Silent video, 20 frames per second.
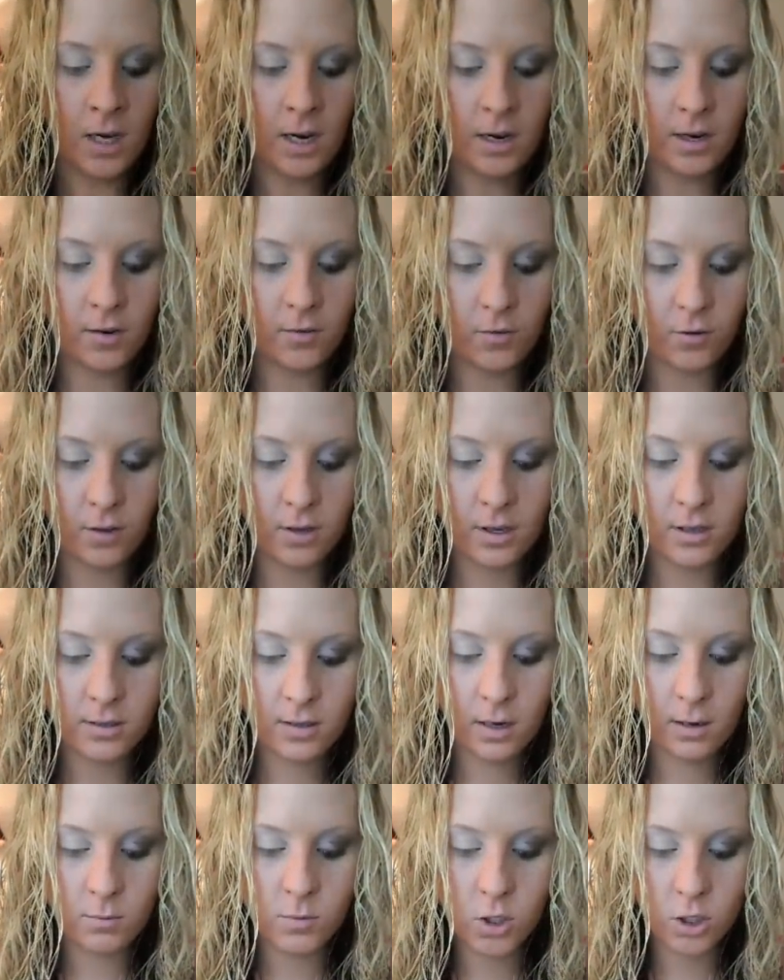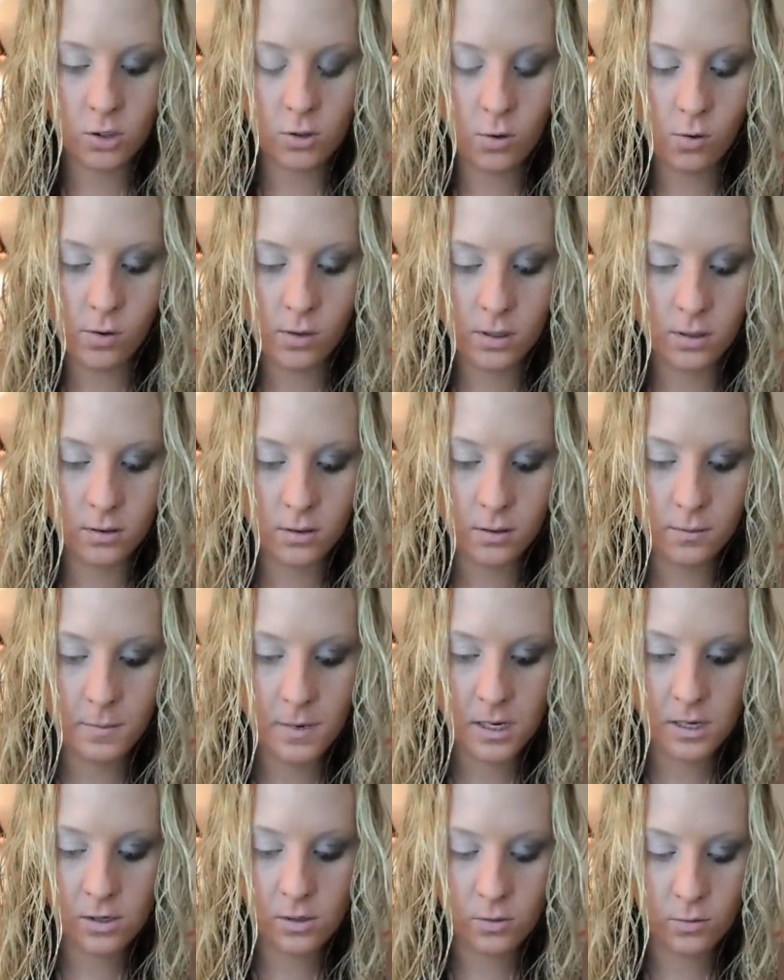And for this, I'm just going to
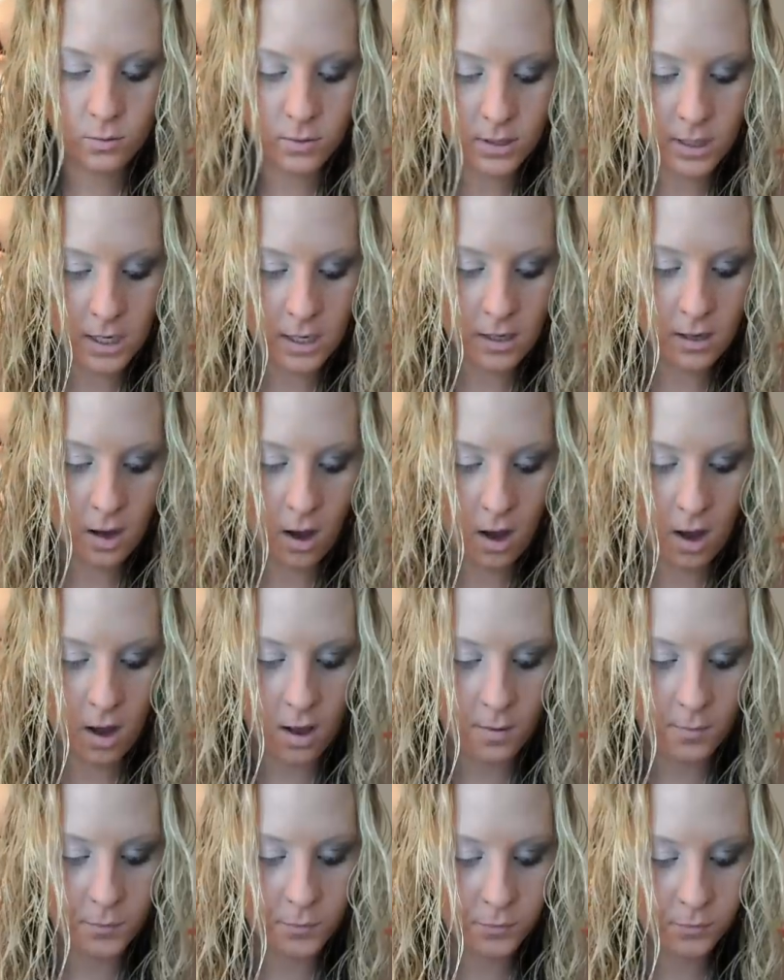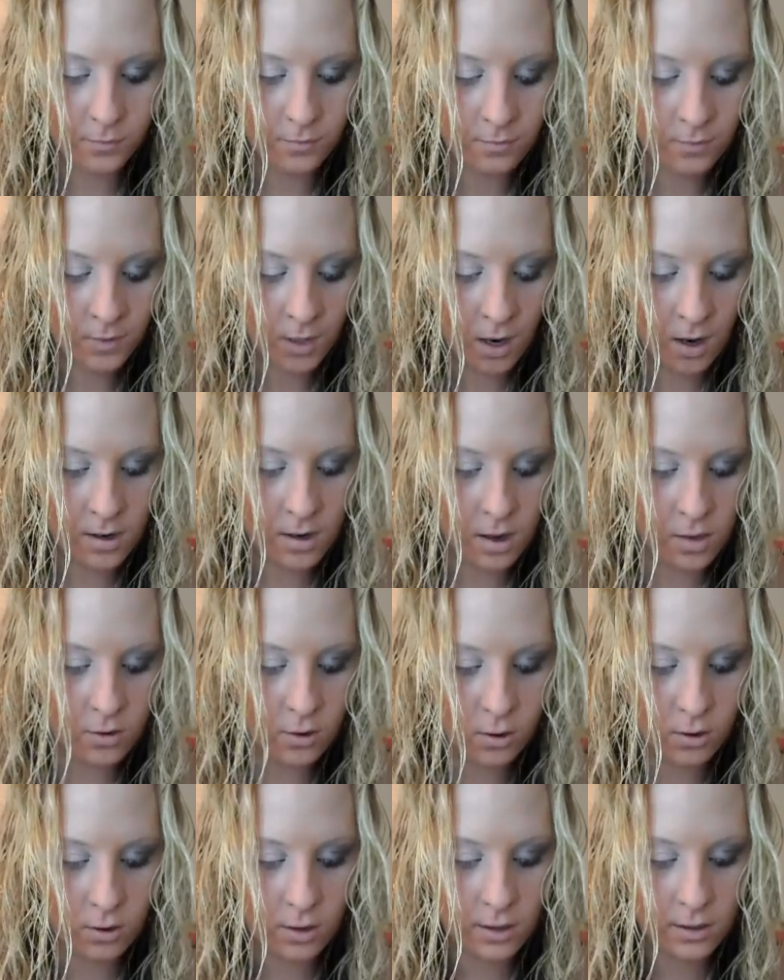be using
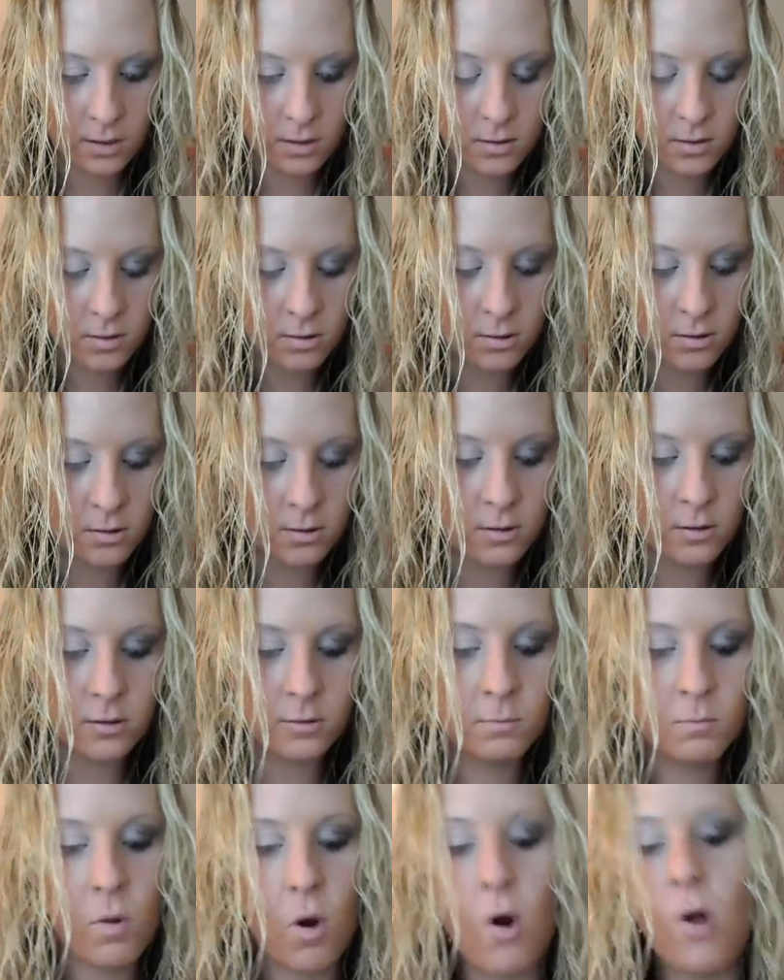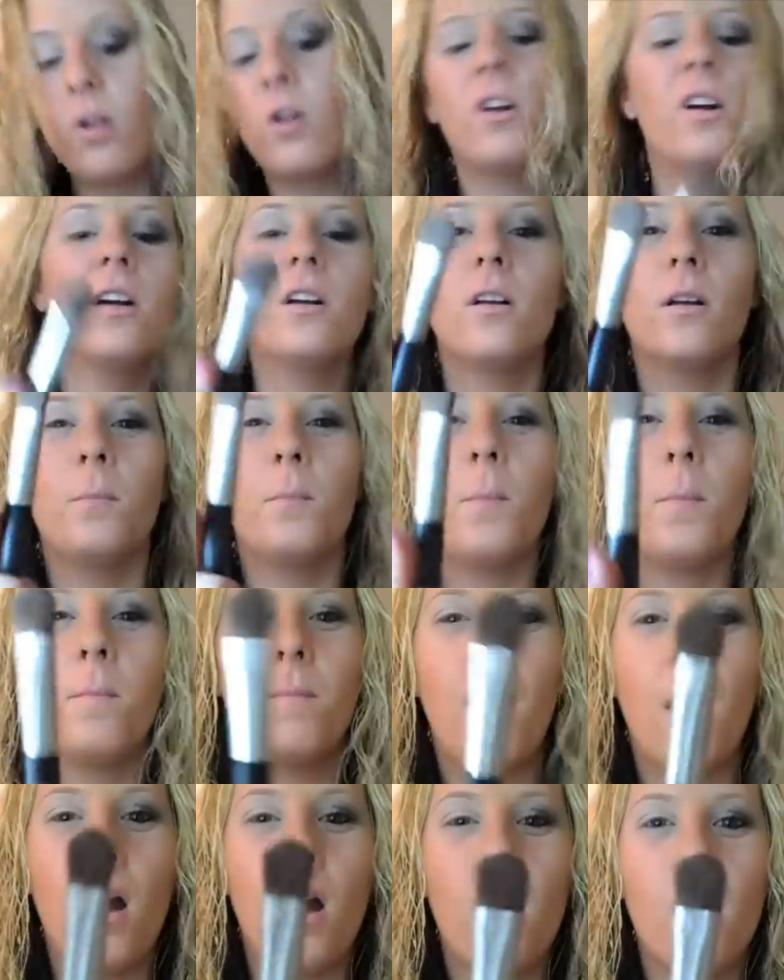another like smaller
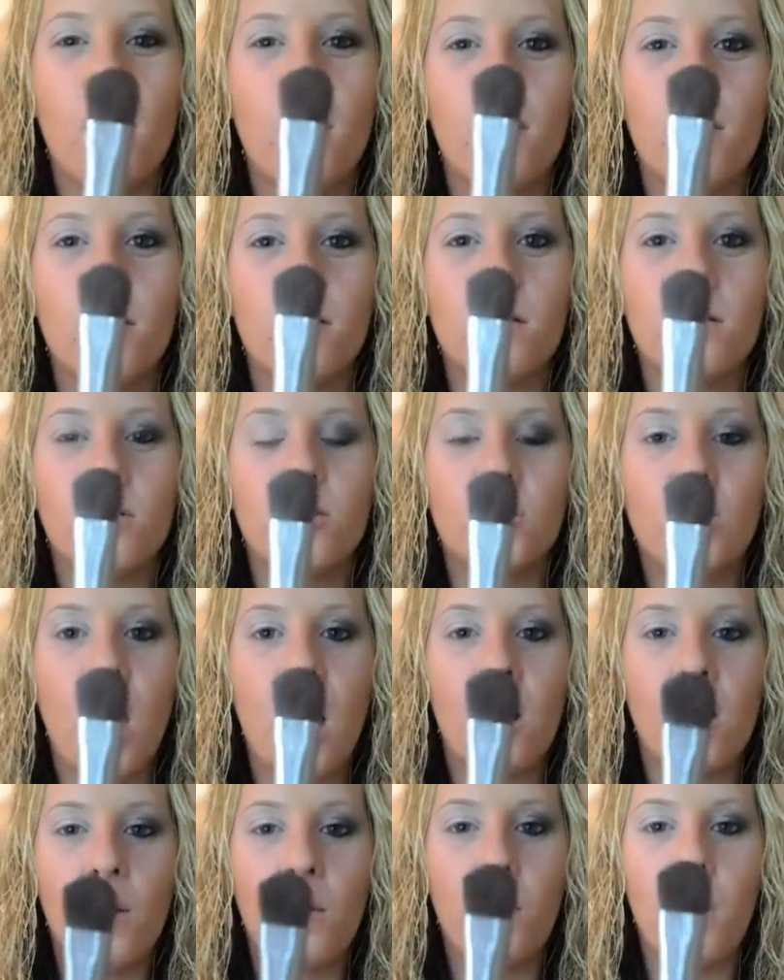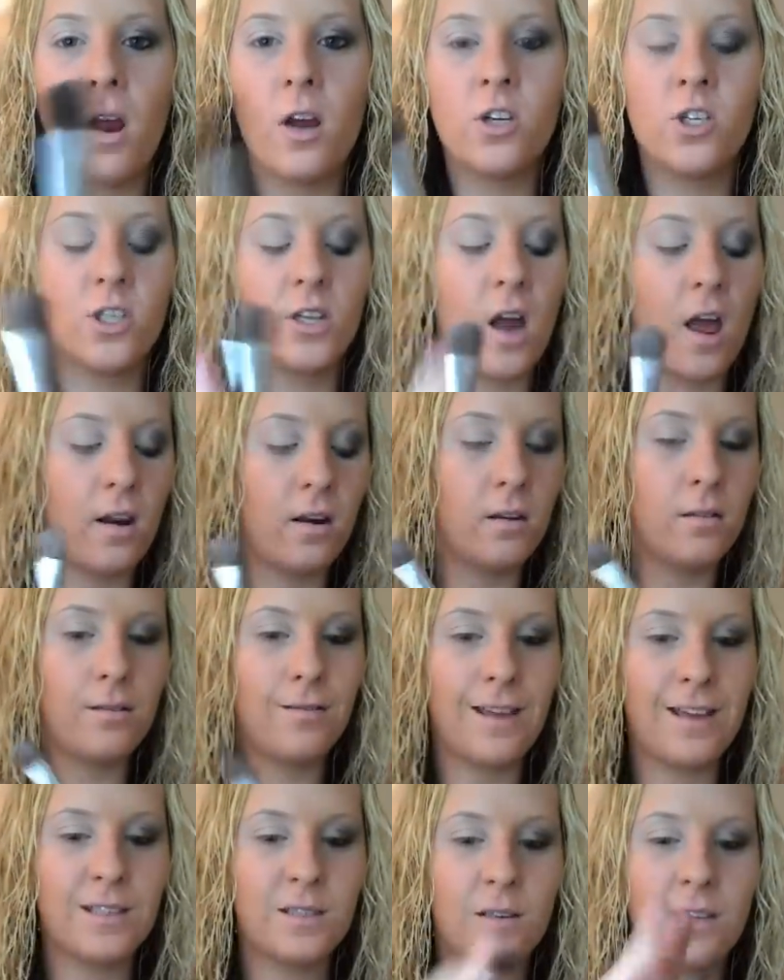shadow brush.
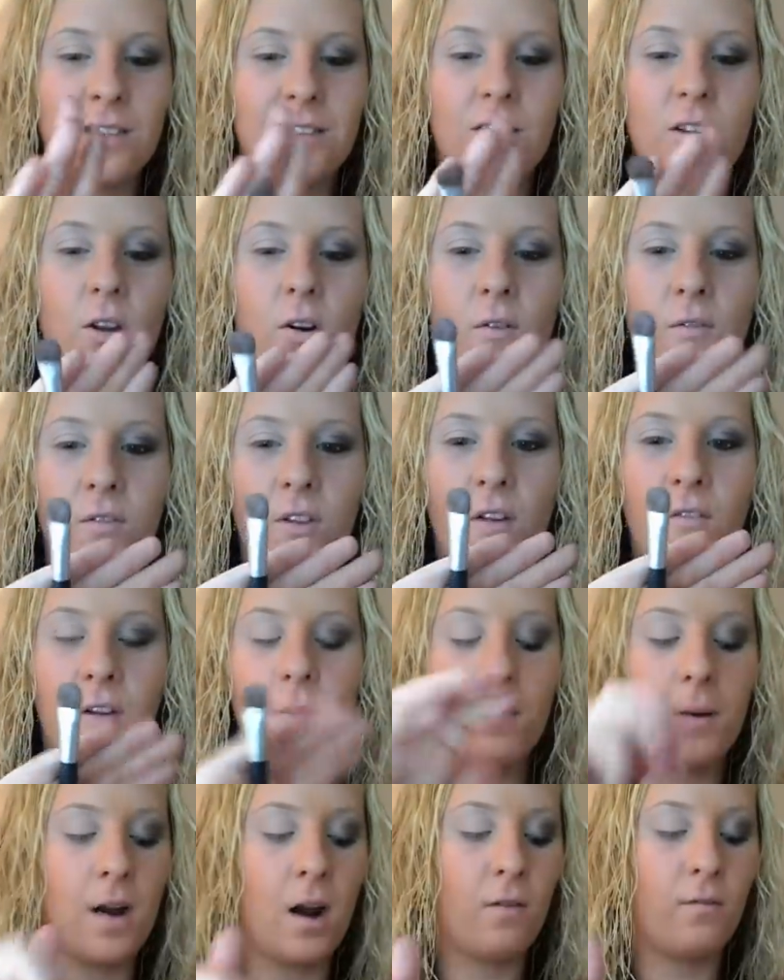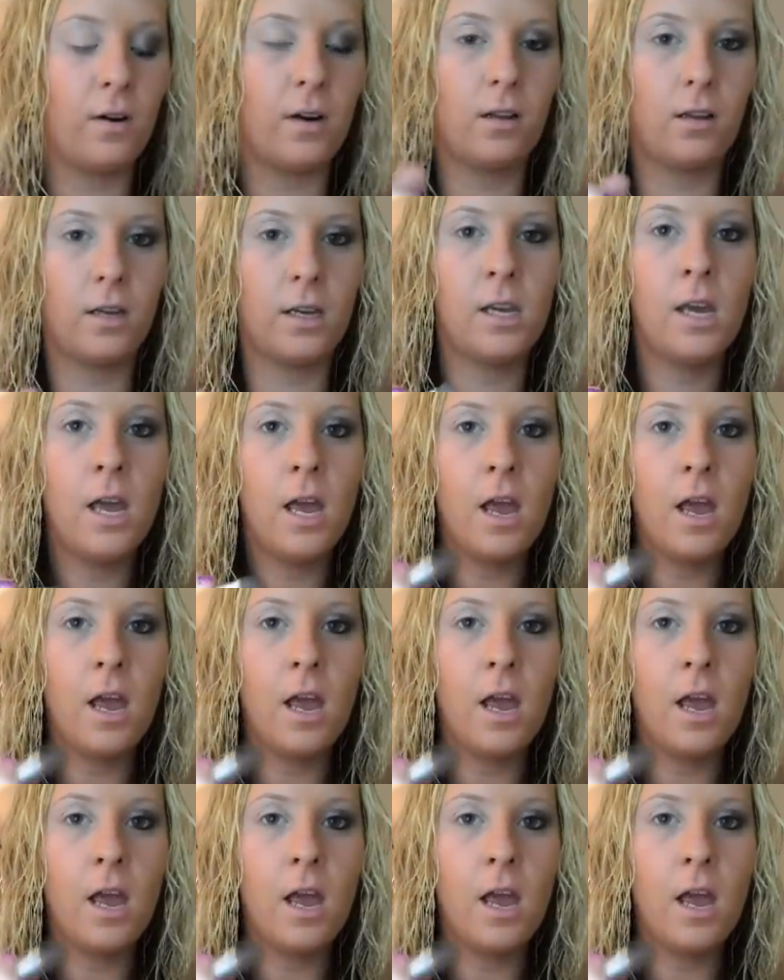It's a little fluffy, but not really.